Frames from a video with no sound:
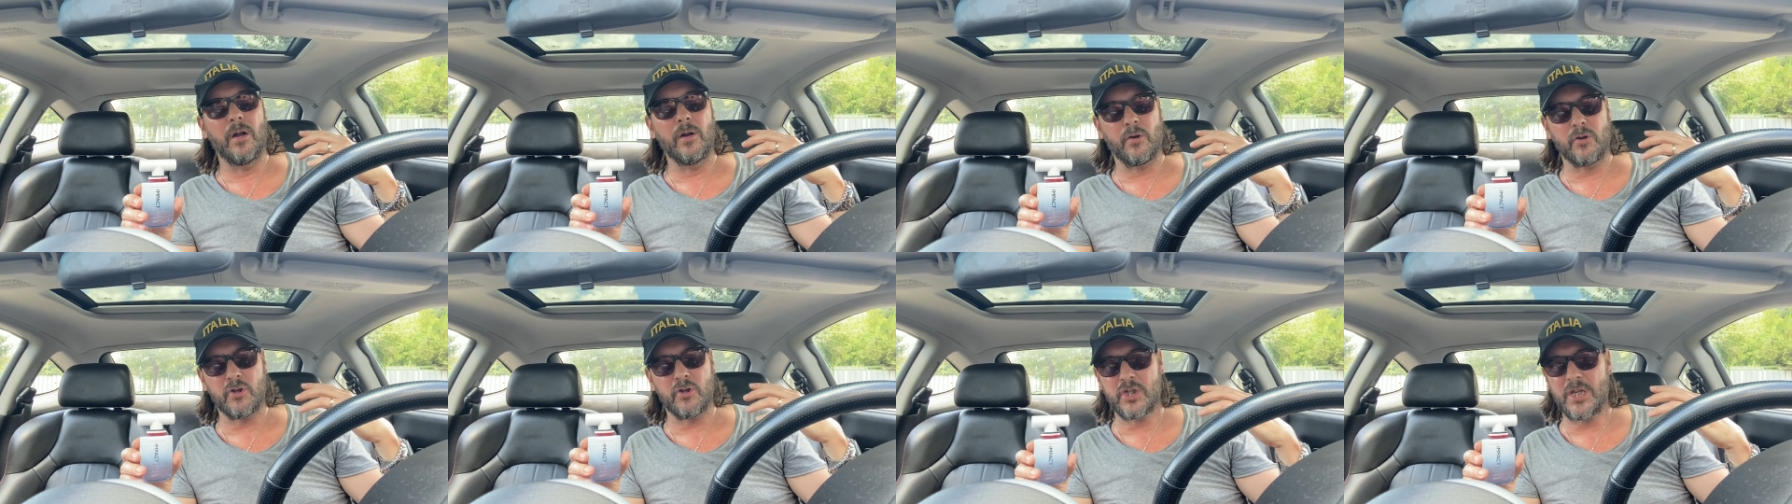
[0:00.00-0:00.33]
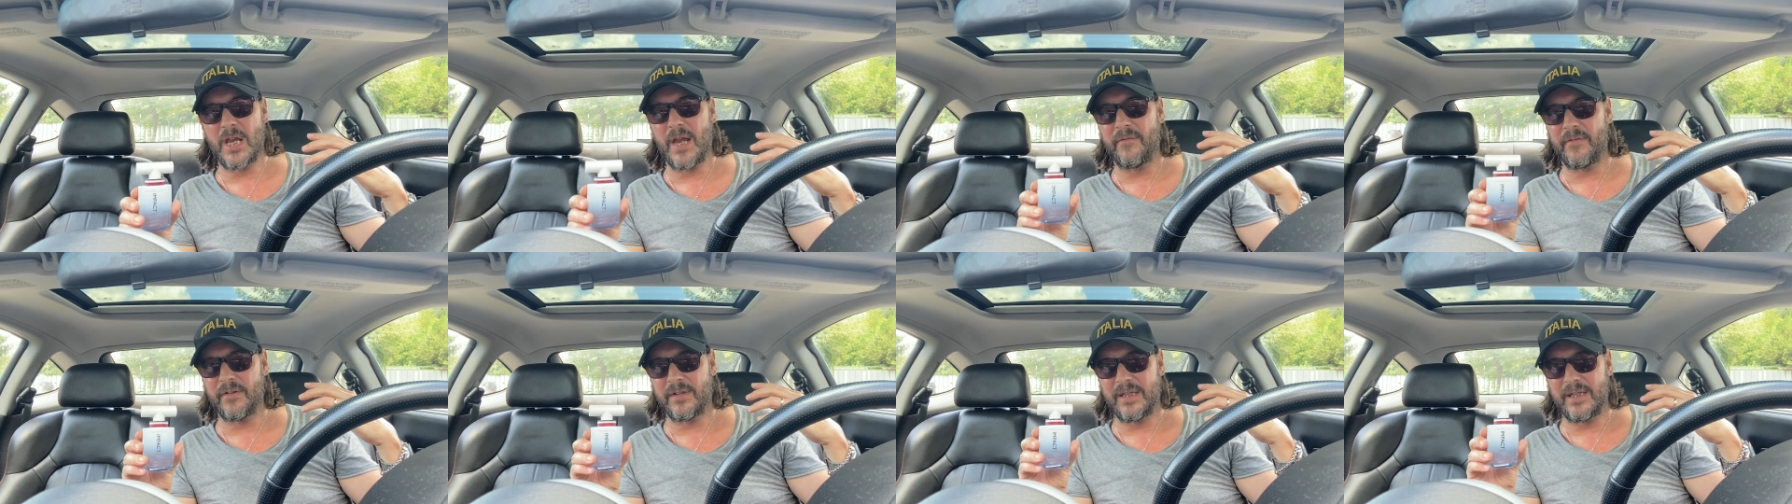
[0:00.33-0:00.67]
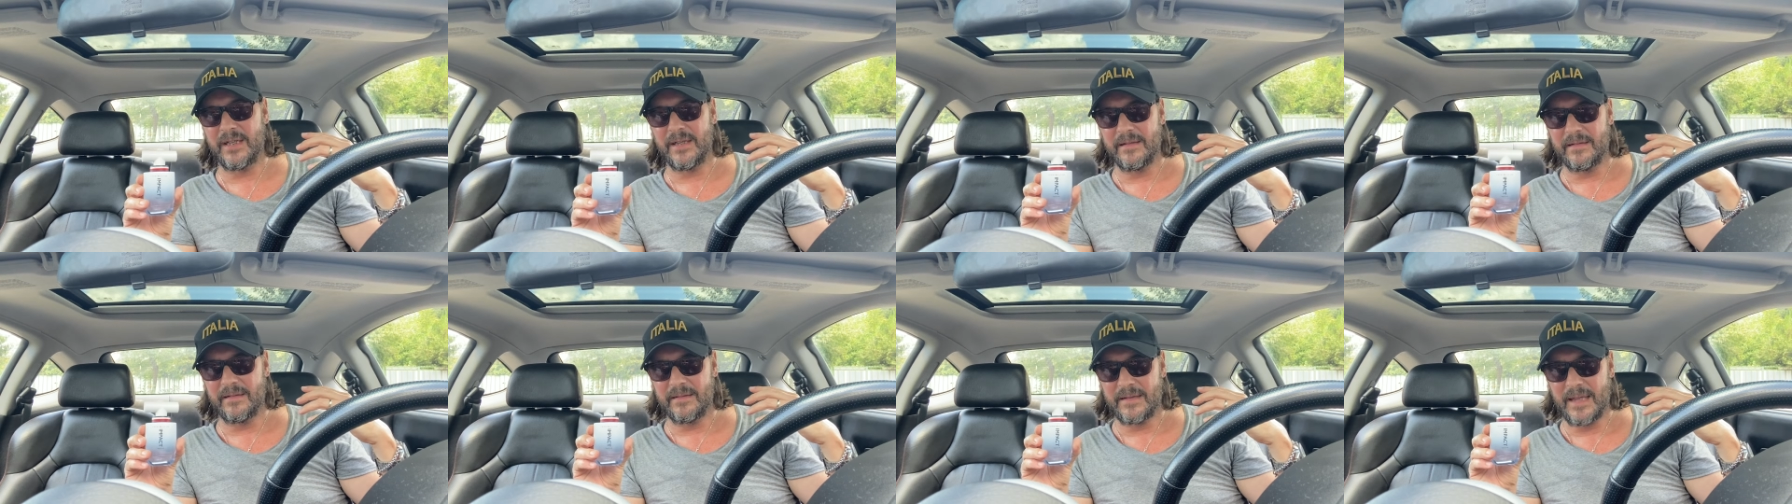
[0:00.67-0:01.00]

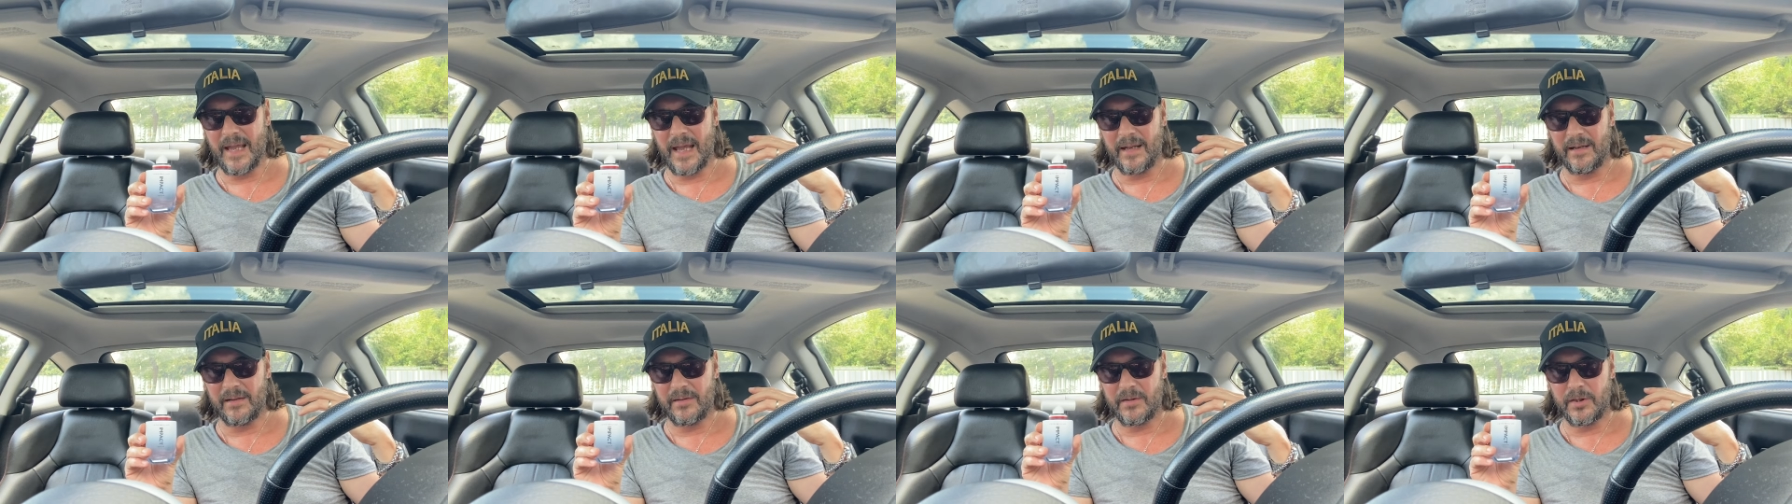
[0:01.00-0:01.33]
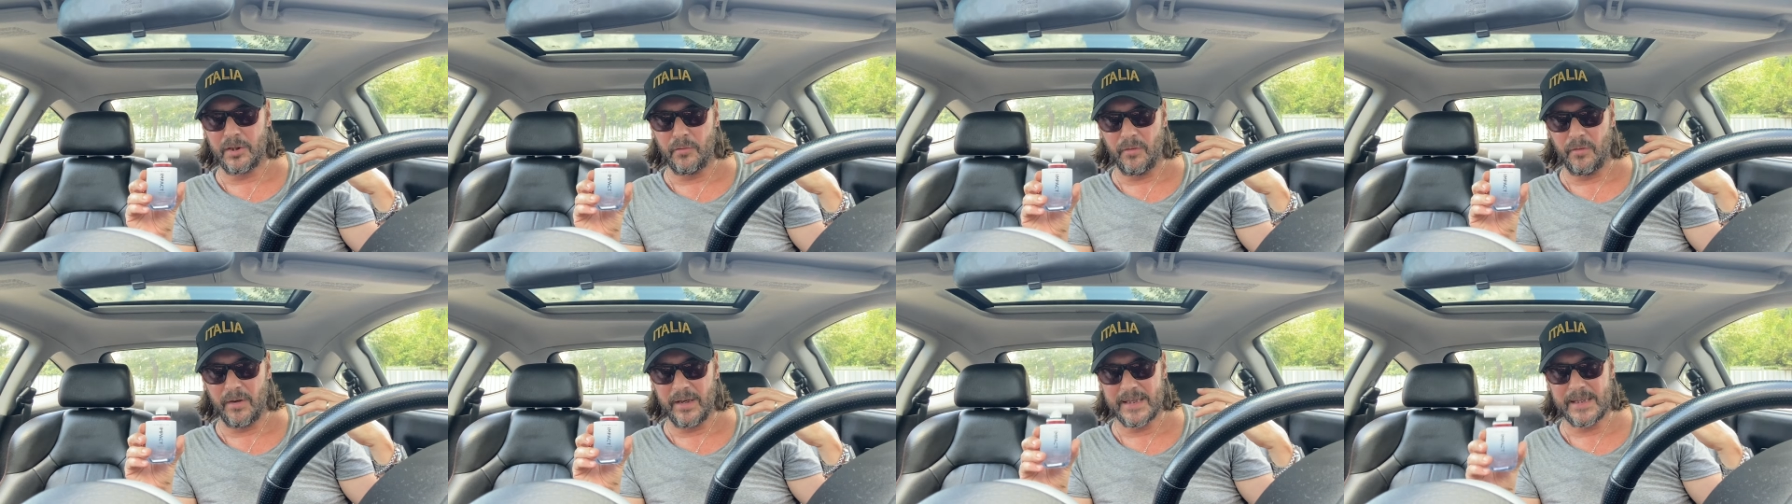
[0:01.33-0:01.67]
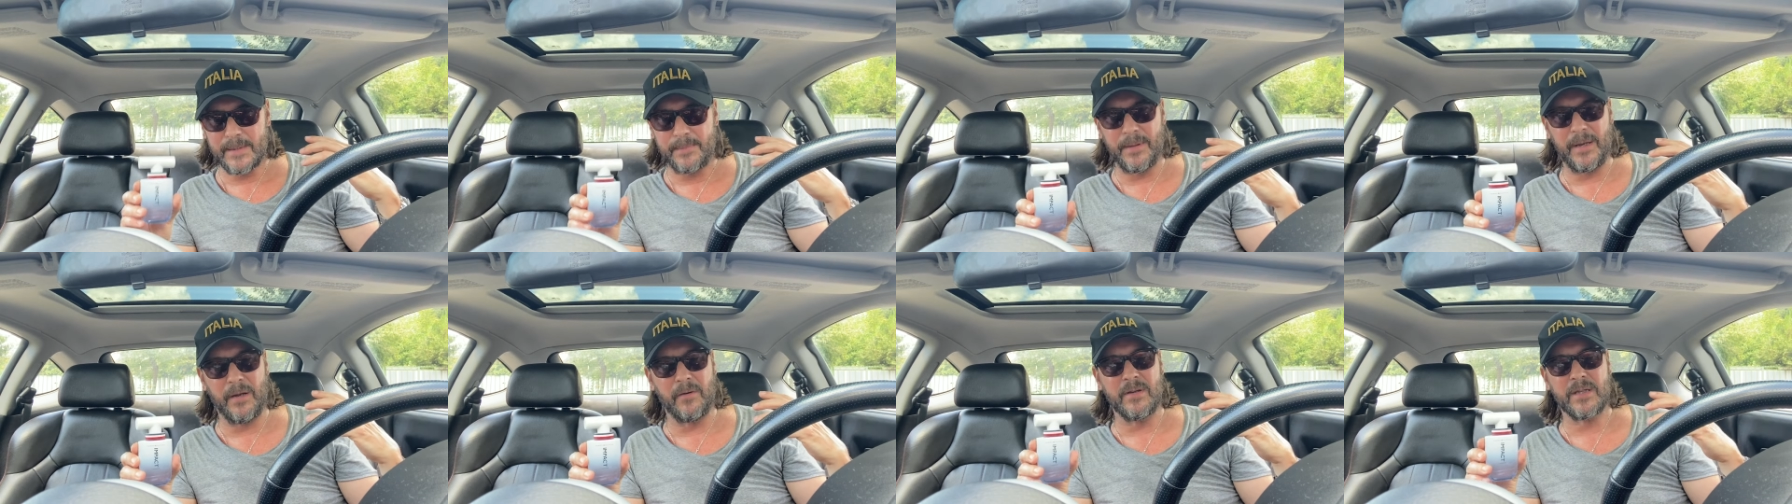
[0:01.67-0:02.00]
longevity that you will
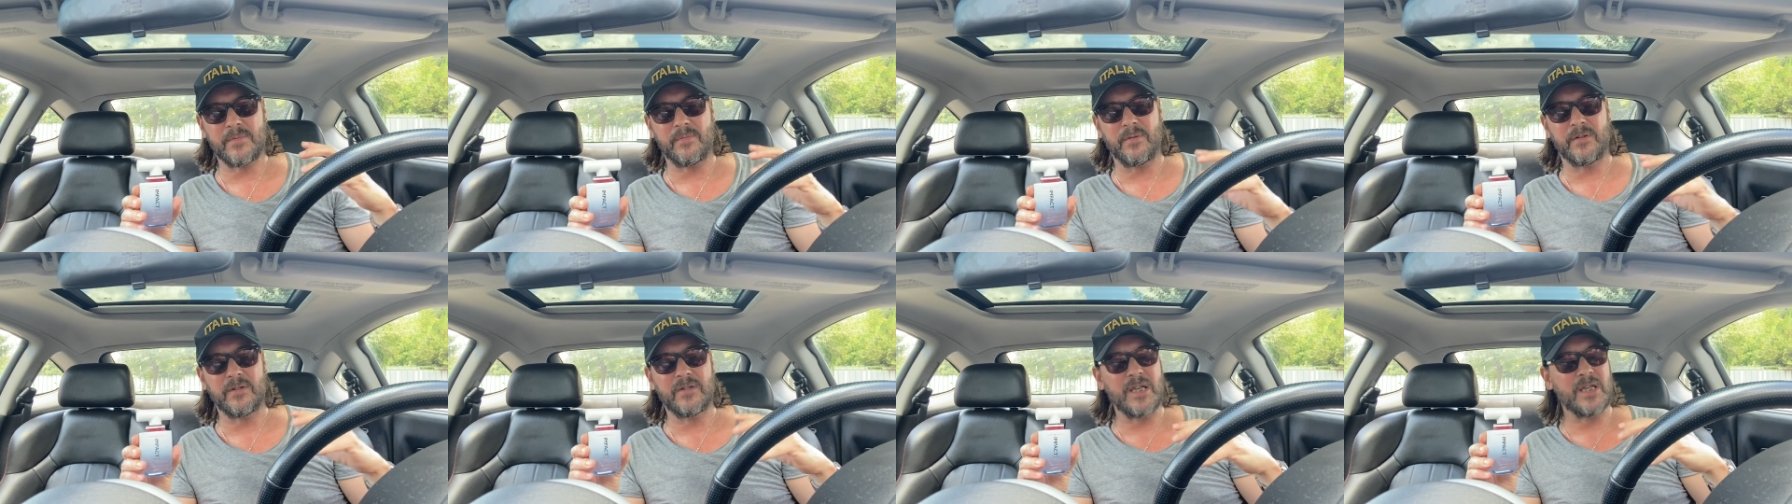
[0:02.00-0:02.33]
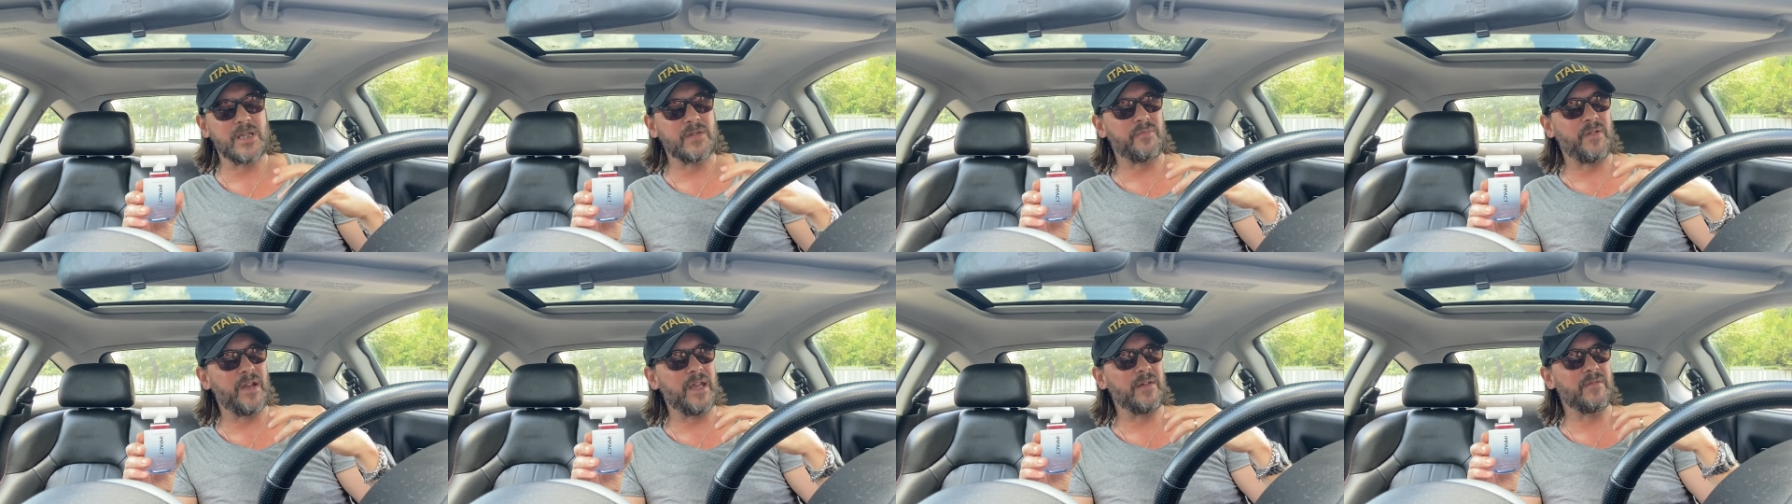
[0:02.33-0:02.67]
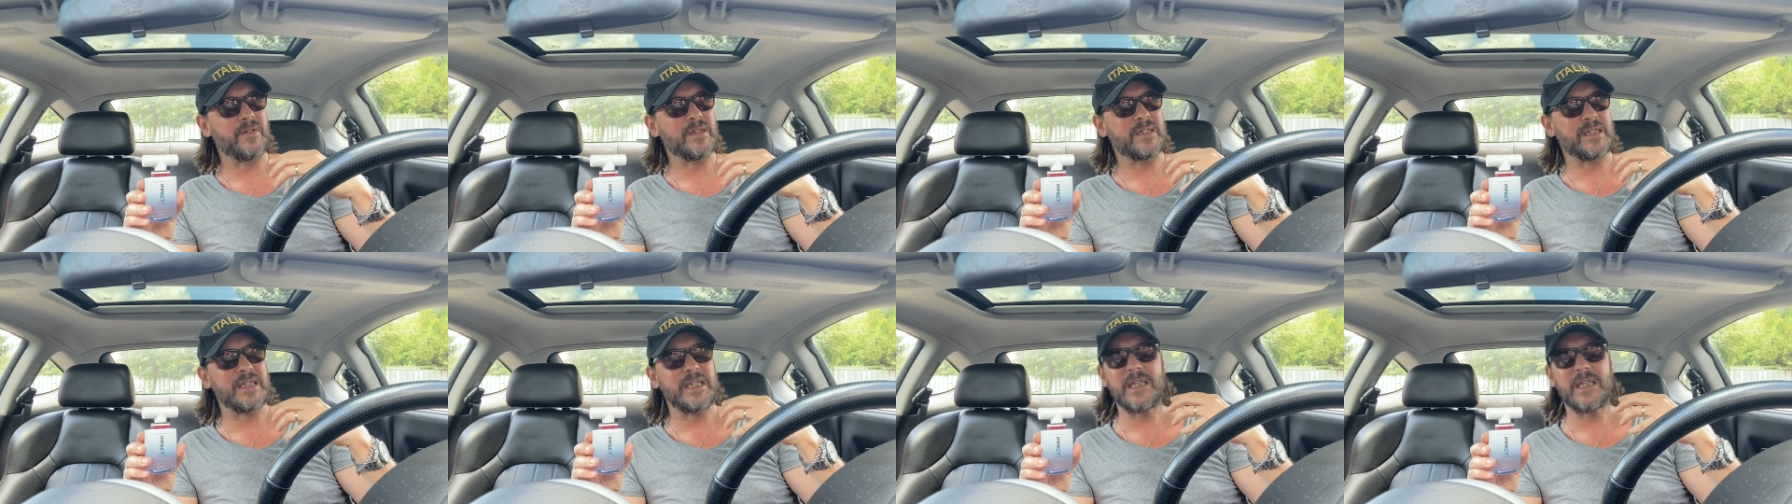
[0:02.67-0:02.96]
experience with this fragrance.